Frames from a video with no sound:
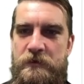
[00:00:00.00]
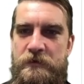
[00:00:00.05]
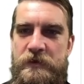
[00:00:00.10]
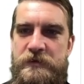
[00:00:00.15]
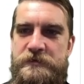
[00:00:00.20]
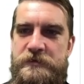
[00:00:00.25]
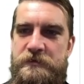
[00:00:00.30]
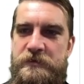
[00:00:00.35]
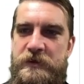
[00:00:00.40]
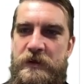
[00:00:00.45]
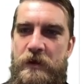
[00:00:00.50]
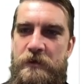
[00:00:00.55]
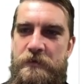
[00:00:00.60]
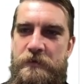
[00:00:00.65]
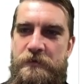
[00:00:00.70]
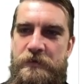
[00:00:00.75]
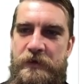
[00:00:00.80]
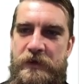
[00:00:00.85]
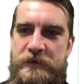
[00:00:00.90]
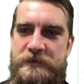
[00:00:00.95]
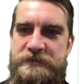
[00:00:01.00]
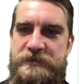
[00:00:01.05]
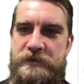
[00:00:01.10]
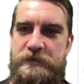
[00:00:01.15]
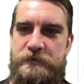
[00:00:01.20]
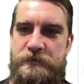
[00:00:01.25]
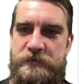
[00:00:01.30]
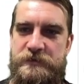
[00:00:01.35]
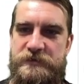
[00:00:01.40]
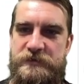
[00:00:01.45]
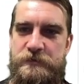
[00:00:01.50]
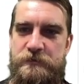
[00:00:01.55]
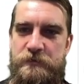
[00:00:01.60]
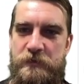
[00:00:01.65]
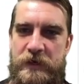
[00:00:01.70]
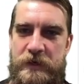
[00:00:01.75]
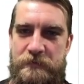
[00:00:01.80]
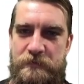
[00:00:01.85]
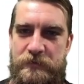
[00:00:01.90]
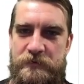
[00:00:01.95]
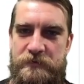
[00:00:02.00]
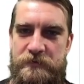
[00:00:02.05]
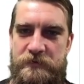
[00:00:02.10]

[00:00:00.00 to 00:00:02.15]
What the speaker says: These are the other things that you can scrape,